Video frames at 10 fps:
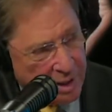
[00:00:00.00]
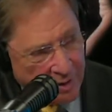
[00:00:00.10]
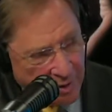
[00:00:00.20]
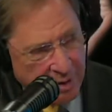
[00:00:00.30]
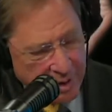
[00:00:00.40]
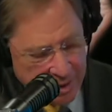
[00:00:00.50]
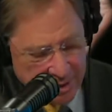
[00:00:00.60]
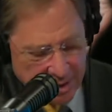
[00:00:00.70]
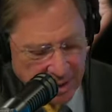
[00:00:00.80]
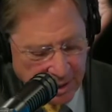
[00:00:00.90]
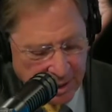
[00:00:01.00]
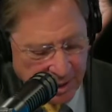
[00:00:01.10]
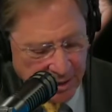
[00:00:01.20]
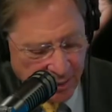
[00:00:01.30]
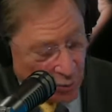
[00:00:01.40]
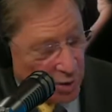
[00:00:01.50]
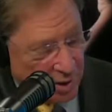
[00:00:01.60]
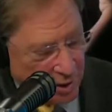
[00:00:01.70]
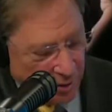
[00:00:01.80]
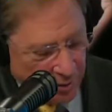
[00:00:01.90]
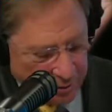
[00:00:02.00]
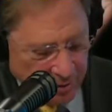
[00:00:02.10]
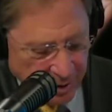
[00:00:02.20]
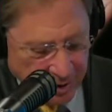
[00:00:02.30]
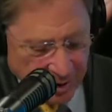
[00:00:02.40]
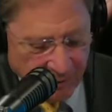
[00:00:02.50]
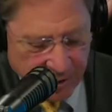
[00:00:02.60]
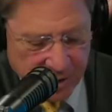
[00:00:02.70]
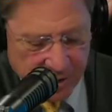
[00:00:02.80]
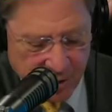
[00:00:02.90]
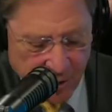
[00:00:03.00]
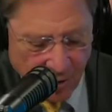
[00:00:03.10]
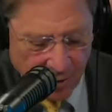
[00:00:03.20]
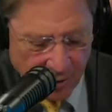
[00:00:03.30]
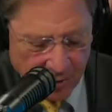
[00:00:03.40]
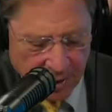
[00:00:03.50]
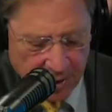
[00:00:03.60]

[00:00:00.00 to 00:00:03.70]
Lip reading: there is at least one alternative, and it's called